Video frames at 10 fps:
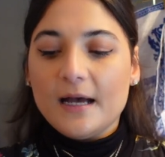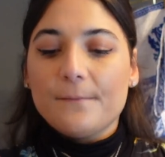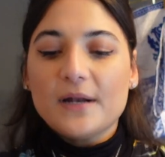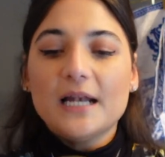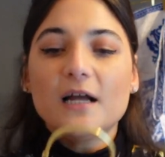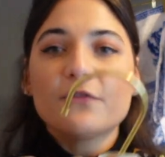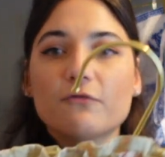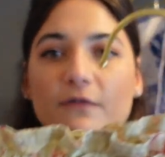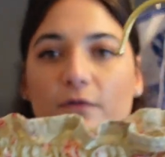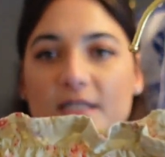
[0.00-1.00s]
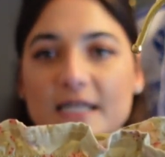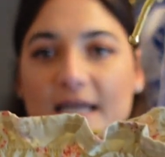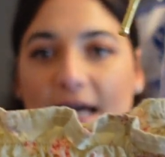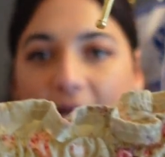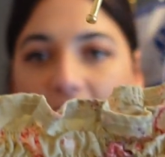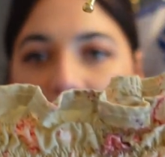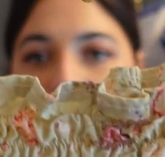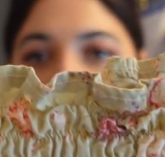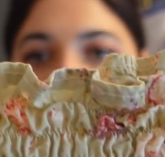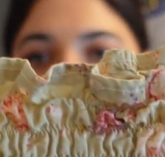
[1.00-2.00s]
But I love the ruffle detailing at
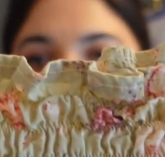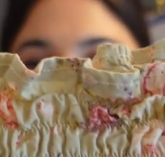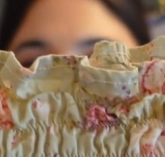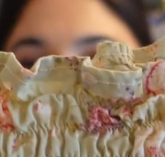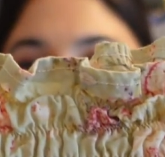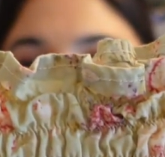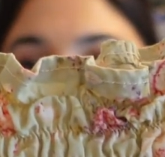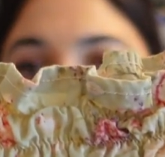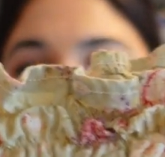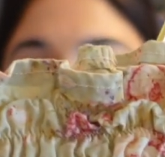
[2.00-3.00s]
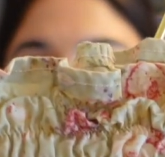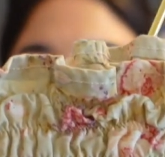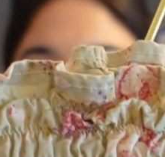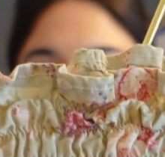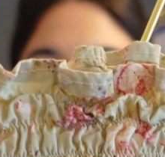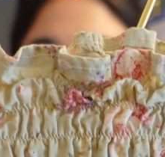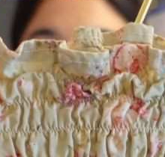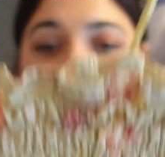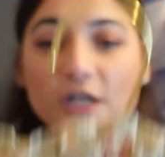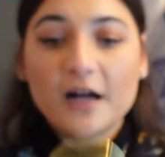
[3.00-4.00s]
the top, which naturally occurs with the
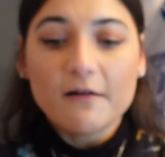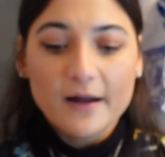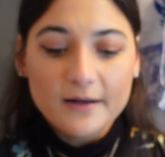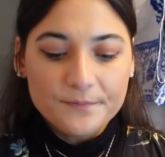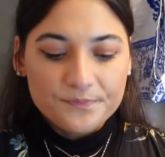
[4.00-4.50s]
shirring.